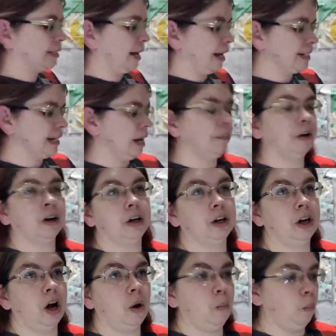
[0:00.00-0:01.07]
that's how we're gonna
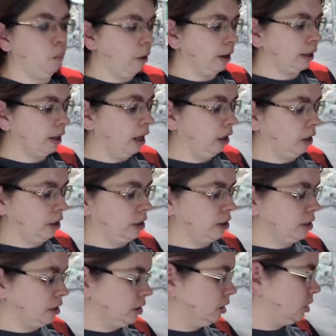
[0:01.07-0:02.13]
know what color
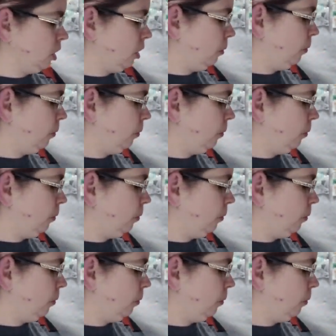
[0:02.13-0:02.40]
to sew